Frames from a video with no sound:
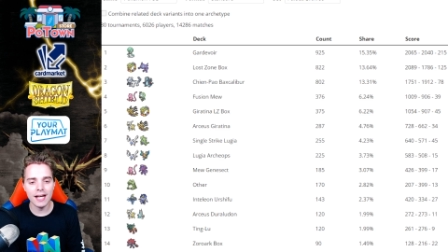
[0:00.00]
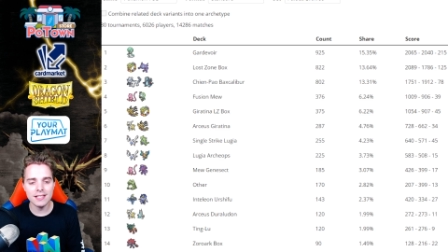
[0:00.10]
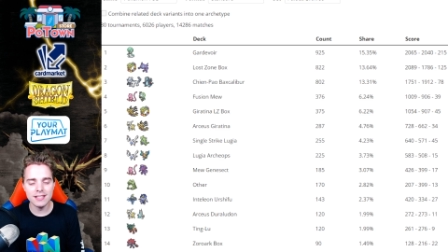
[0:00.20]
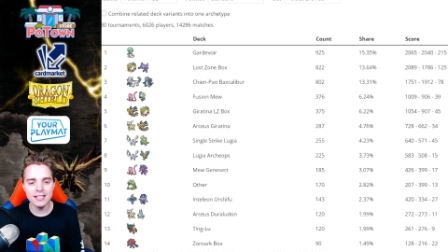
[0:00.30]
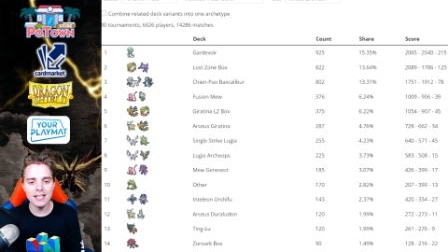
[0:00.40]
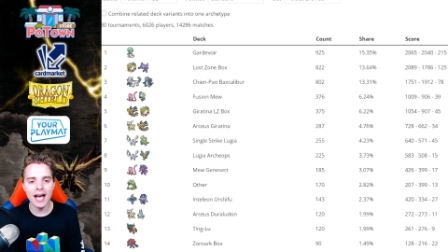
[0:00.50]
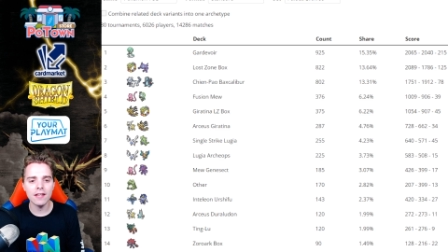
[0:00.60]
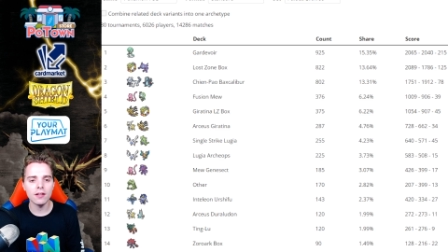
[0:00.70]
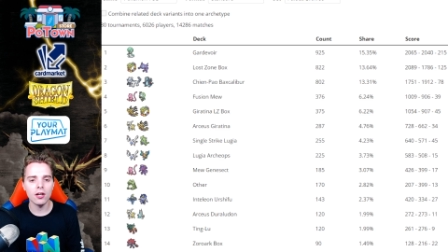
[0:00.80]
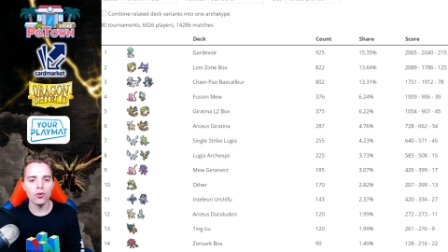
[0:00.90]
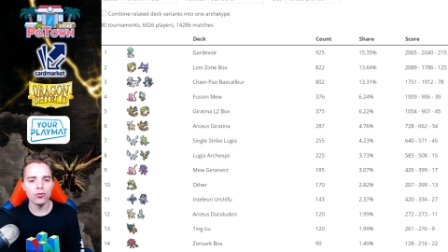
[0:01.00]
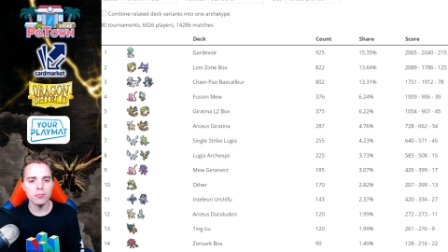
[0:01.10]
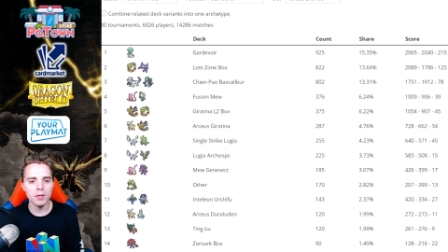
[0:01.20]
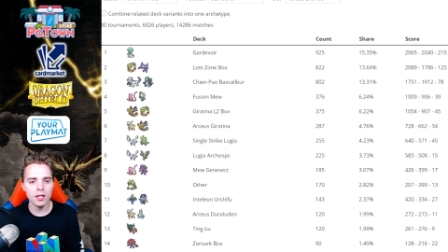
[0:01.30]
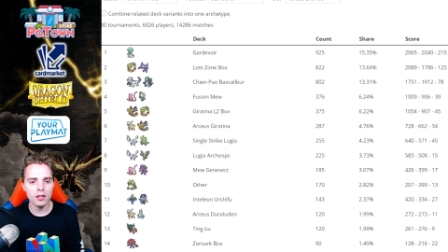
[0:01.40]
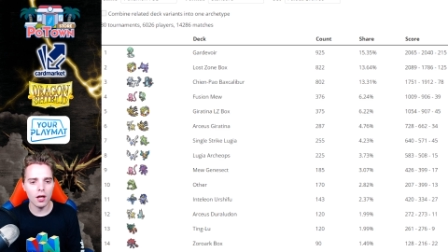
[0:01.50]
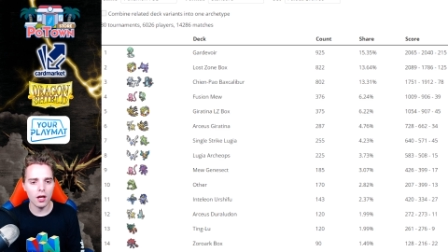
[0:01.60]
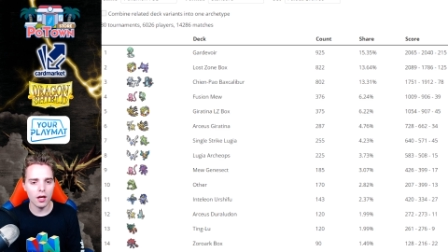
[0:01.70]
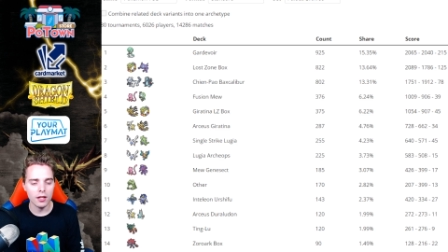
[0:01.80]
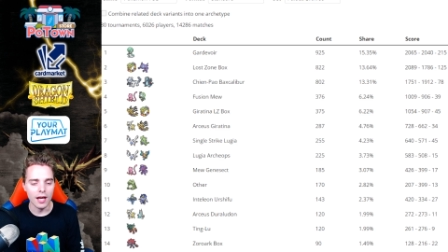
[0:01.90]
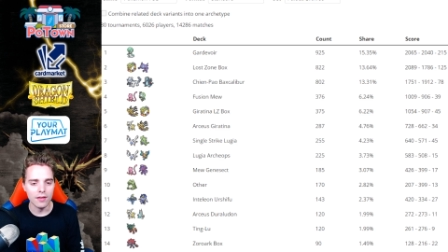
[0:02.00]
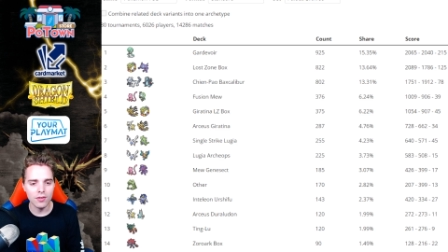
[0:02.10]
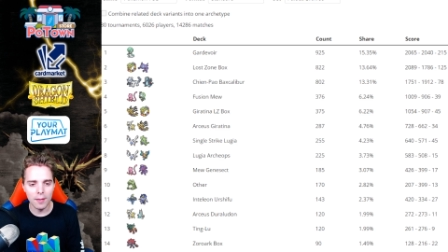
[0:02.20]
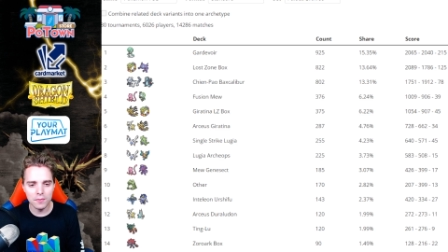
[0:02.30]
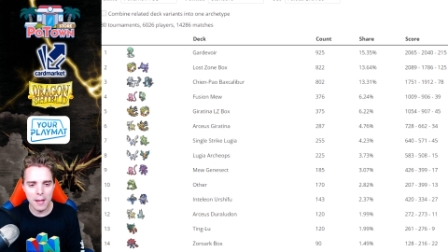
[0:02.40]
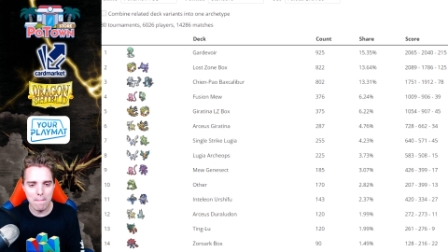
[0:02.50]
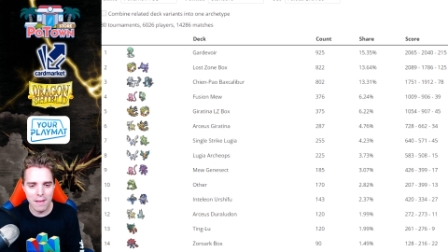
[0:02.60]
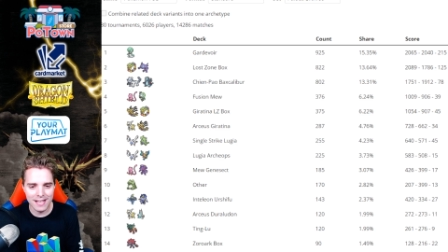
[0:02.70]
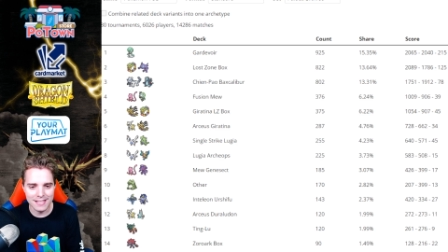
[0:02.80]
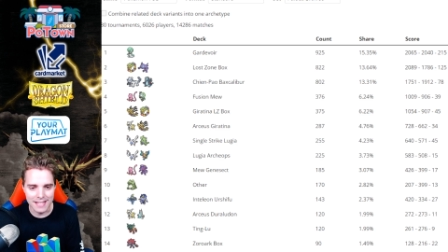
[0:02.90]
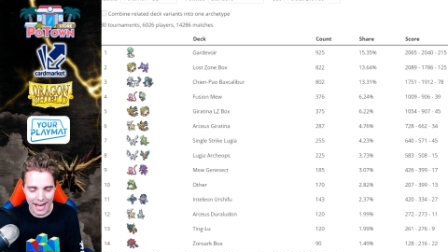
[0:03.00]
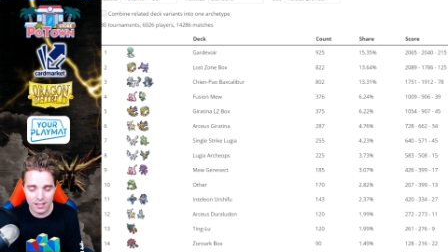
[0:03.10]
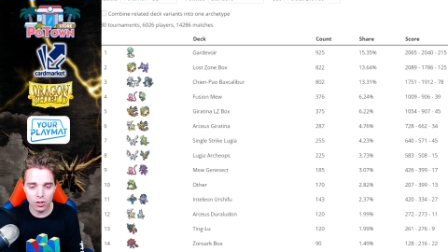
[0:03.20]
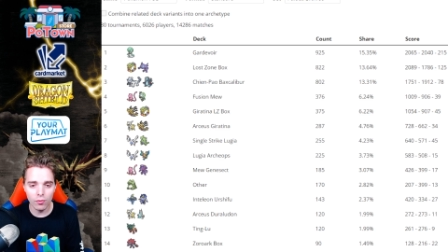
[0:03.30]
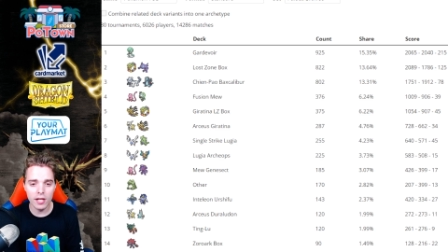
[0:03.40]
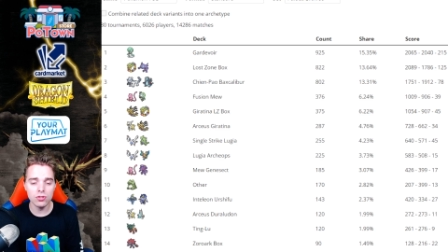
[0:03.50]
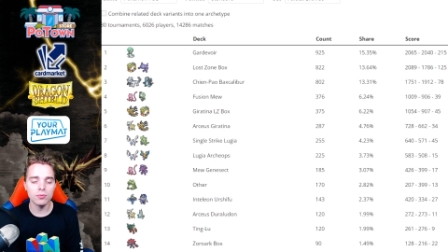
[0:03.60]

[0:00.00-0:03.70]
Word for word: C, and I also made uh yeah a top ten best decks already,